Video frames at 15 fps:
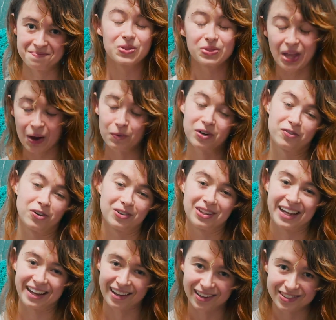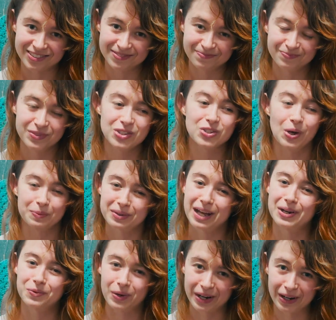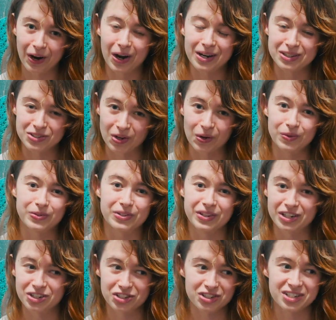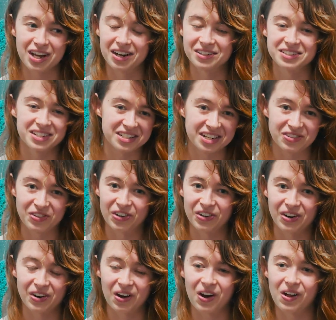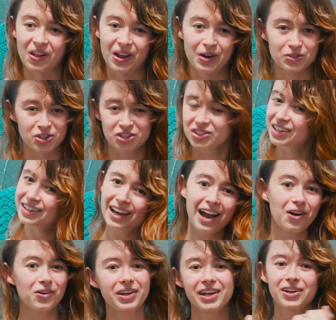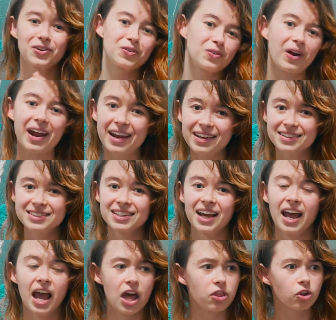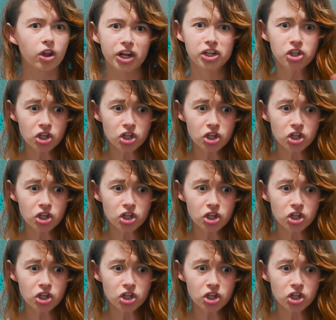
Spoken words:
That would have hurt like hell. So I'm glad it went in on its own. So they just tugged. It didn't hurt at all. And I was just like, yeah, okay, great. And they're like,